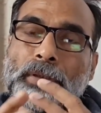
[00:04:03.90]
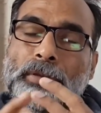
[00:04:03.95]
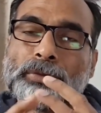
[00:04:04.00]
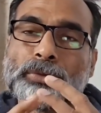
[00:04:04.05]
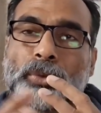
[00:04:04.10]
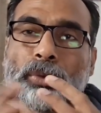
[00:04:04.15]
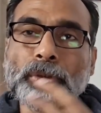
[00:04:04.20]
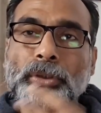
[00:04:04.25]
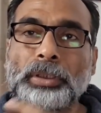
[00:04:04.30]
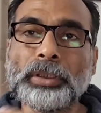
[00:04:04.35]

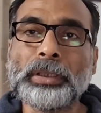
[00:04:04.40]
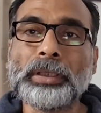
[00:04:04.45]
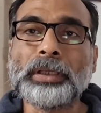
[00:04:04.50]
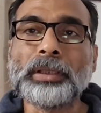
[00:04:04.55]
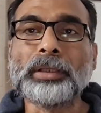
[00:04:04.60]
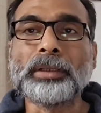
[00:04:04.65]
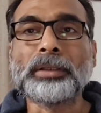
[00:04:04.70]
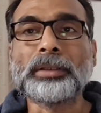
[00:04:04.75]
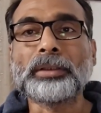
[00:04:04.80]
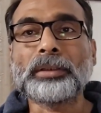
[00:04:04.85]
So in
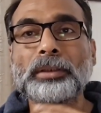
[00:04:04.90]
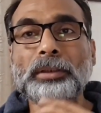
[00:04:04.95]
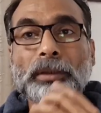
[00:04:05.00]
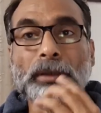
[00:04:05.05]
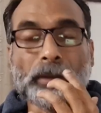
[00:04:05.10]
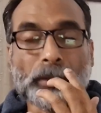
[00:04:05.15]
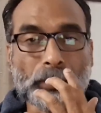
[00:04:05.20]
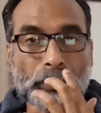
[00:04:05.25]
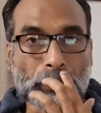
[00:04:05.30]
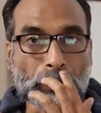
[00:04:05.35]

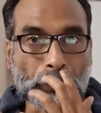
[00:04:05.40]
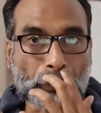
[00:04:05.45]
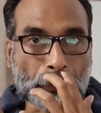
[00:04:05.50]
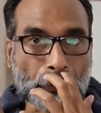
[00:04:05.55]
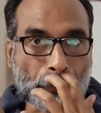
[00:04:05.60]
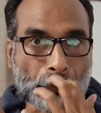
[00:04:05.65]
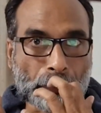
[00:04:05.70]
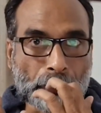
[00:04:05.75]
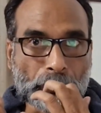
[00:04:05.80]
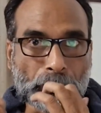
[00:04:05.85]

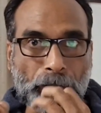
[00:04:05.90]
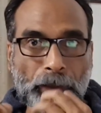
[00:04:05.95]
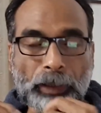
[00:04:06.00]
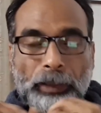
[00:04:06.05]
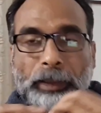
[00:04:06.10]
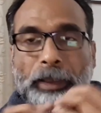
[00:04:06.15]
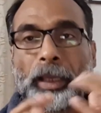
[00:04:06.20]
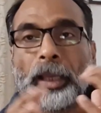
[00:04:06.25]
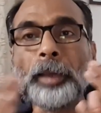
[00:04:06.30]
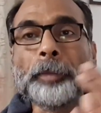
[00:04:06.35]
a
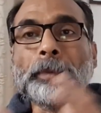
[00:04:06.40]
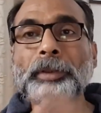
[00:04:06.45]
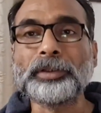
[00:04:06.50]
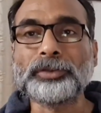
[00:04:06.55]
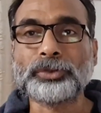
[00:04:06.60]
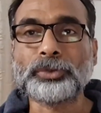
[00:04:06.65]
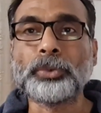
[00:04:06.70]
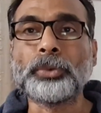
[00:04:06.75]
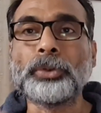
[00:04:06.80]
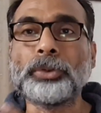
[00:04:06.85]
gaming
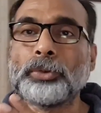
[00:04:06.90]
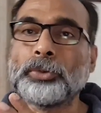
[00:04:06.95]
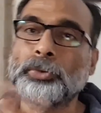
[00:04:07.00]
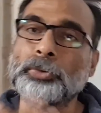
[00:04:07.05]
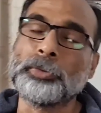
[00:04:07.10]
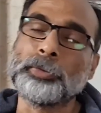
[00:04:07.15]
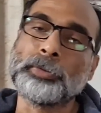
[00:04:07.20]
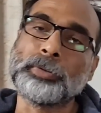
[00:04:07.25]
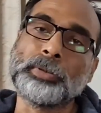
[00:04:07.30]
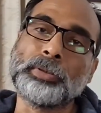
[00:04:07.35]
studio,
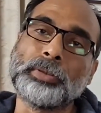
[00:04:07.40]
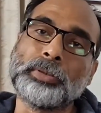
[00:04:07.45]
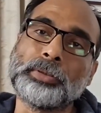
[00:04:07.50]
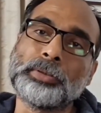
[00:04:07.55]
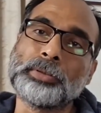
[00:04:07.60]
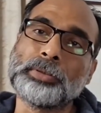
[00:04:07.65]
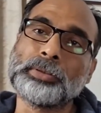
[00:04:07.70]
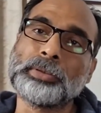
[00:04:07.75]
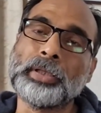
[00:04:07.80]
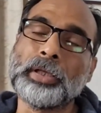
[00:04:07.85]

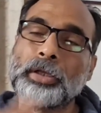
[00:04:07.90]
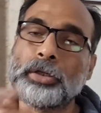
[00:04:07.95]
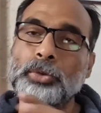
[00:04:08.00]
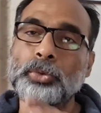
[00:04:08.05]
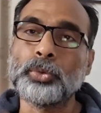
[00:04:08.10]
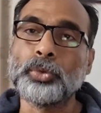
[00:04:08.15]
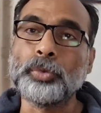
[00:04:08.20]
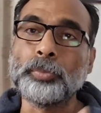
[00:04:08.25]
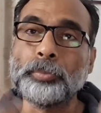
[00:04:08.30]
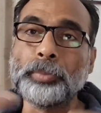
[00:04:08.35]
there
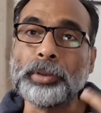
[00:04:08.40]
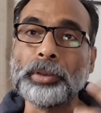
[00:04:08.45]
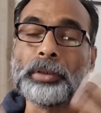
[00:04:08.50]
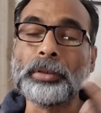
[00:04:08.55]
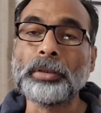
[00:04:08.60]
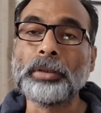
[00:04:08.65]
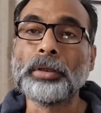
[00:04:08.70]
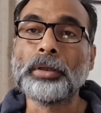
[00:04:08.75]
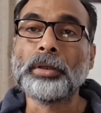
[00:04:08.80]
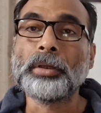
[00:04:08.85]
could
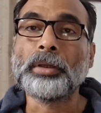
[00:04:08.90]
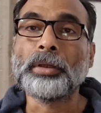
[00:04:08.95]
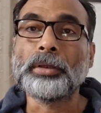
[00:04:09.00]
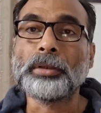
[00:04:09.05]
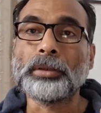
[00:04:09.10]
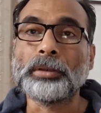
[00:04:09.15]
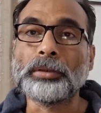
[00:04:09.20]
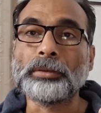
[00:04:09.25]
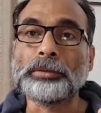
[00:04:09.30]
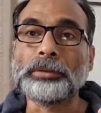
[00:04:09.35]
be
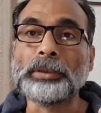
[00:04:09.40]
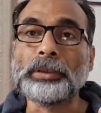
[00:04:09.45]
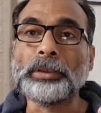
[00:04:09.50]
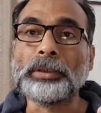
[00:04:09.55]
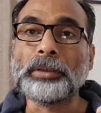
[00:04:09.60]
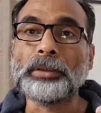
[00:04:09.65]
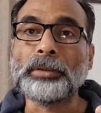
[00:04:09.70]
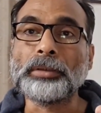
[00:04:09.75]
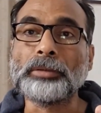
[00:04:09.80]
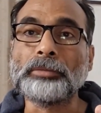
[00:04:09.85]

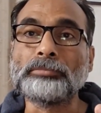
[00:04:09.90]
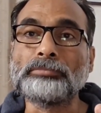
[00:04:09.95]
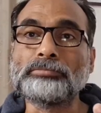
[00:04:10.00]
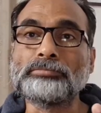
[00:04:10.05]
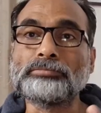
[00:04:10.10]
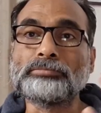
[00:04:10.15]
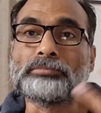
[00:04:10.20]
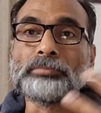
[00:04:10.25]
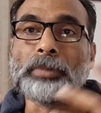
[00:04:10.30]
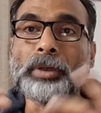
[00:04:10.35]
the
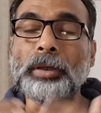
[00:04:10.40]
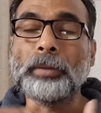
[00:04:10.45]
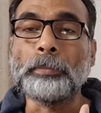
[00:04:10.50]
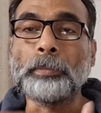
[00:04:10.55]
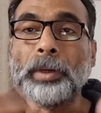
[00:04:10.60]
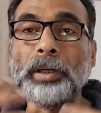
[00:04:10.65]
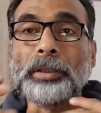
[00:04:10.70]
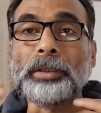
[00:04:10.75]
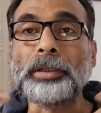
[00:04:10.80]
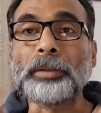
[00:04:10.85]

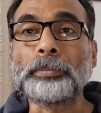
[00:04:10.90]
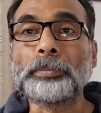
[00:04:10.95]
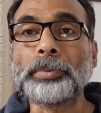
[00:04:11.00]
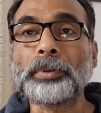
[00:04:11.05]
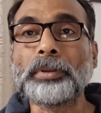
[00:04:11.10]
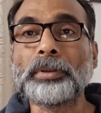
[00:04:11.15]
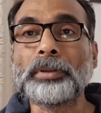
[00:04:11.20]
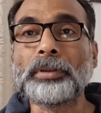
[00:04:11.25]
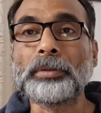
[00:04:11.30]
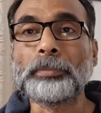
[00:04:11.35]

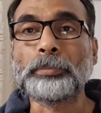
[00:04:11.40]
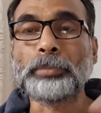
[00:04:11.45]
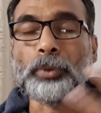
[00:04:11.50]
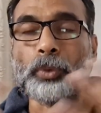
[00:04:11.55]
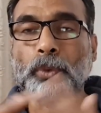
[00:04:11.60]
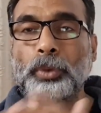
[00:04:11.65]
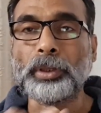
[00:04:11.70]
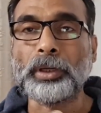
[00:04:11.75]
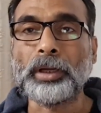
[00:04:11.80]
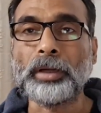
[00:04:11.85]
multiple
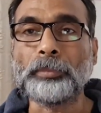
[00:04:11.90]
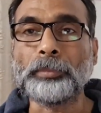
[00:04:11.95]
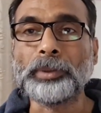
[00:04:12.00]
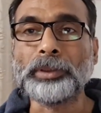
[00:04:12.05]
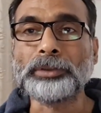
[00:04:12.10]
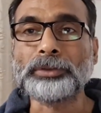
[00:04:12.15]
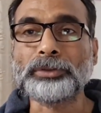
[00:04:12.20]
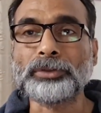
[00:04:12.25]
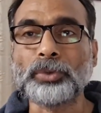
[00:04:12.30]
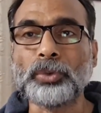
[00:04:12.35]

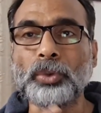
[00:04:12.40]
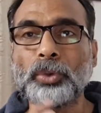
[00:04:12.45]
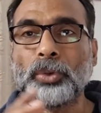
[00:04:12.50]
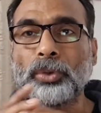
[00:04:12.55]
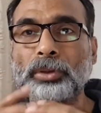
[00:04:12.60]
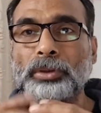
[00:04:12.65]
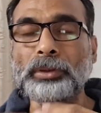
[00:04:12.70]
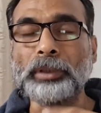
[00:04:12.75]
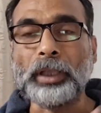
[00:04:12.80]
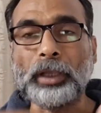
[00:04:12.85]
programmers,
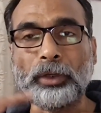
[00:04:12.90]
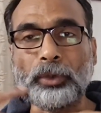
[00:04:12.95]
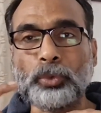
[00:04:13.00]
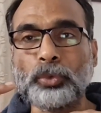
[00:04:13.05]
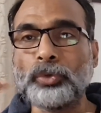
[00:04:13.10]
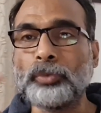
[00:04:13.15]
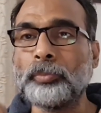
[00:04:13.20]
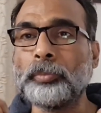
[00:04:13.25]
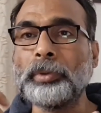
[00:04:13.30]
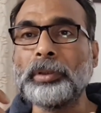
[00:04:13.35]
or there
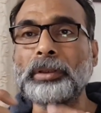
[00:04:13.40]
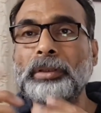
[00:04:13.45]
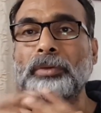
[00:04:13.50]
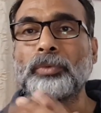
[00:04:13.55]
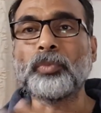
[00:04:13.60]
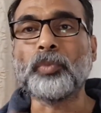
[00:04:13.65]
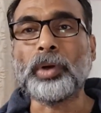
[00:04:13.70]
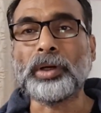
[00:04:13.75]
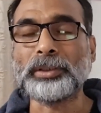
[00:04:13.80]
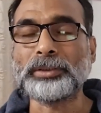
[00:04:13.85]
could be
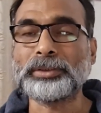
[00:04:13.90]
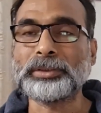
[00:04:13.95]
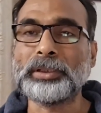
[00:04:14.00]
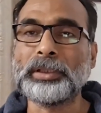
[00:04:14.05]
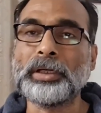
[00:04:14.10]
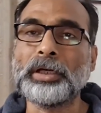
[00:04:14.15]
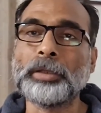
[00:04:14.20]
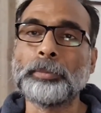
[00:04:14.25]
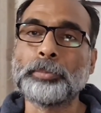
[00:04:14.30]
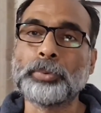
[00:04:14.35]
one
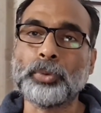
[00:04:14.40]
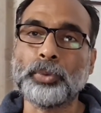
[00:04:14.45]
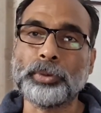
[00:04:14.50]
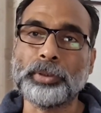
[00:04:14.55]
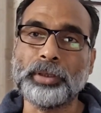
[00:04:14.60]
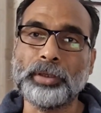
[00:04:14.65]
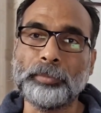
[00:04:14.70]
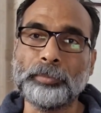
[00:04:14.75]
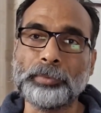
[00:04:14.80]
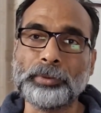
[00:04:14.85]
single
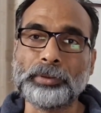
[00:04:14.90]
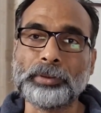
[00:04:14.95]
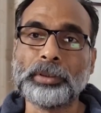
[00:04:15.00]
programmer.